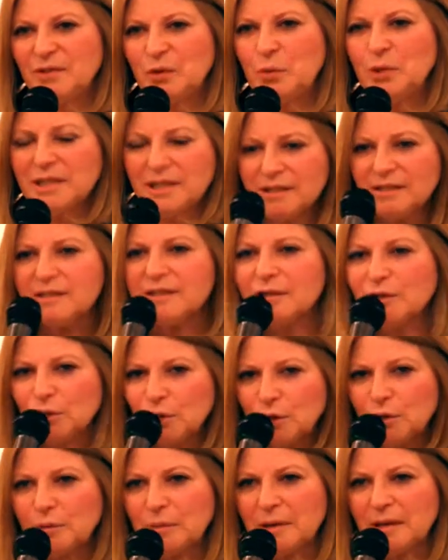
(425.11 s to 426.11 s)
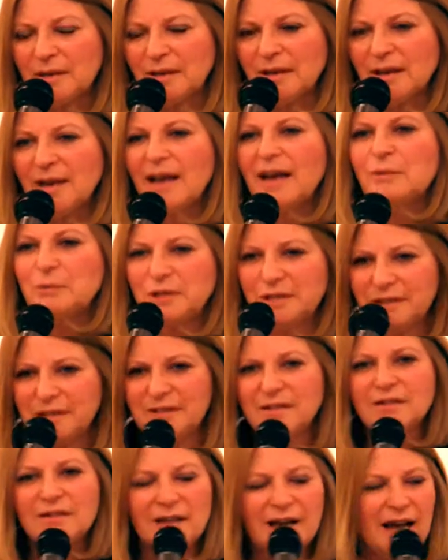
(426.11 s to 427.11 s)
We're still human, and we
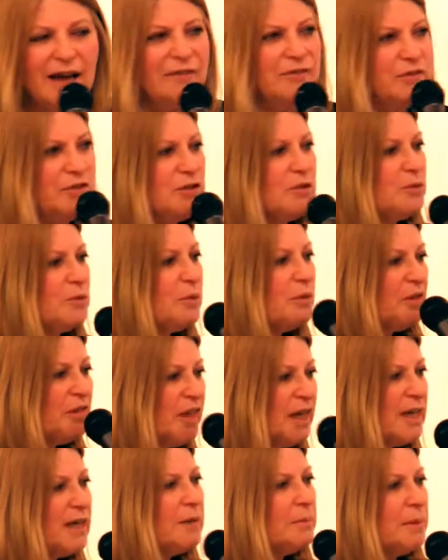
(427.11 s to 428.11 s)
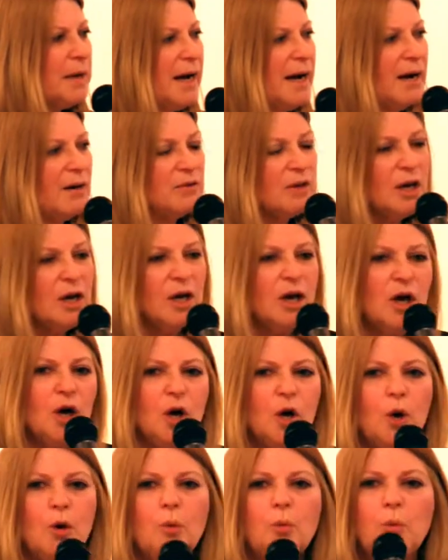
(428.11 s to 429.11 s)
still have to think about
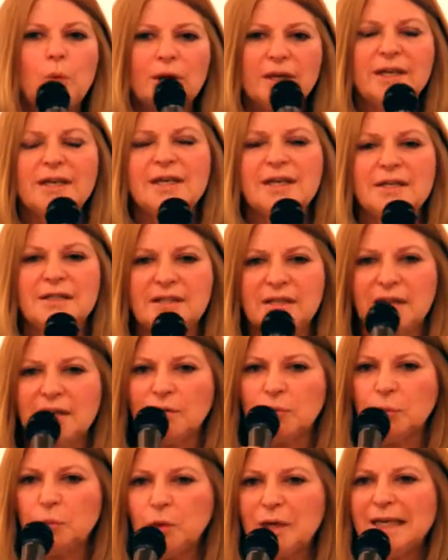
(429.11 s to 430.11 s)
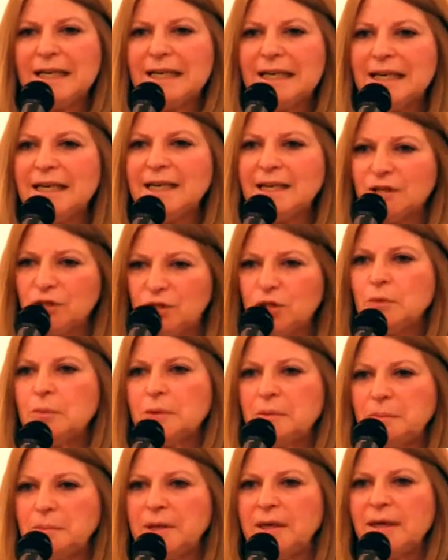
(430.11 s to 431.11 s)
what it is that we need as
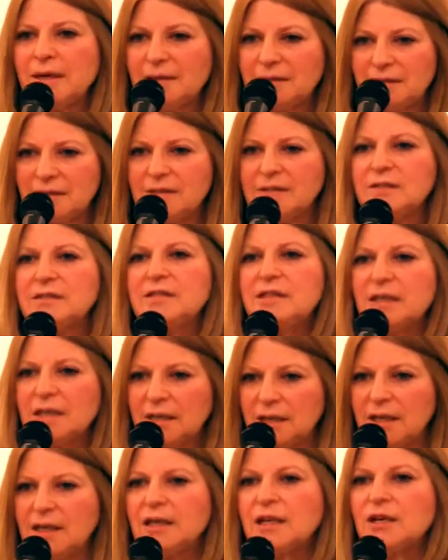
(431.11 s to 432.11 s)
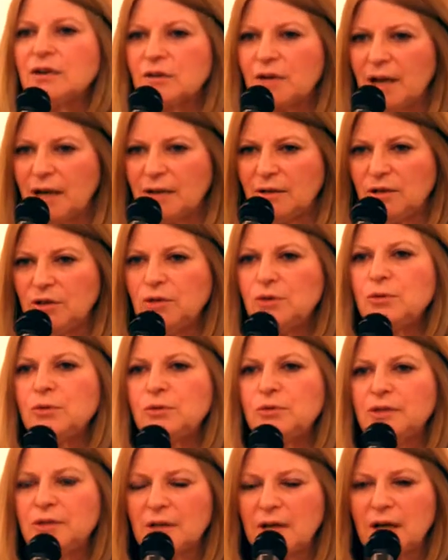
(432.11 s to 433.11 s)
human beings to see and hear and
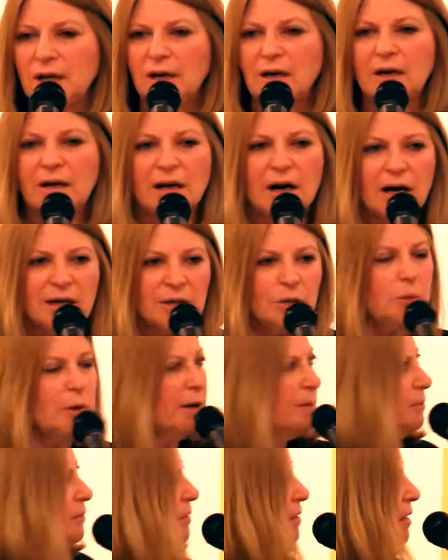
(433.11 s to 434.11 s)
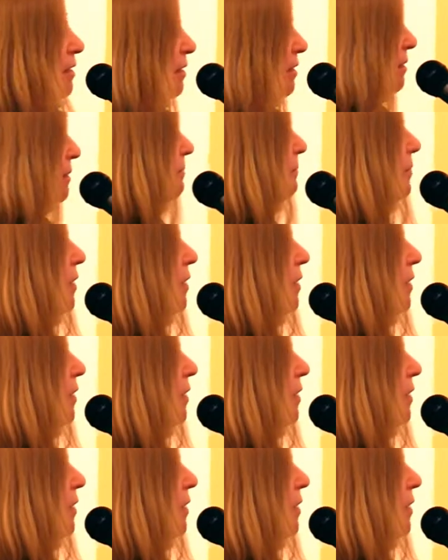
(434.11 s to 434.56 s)
use on a website.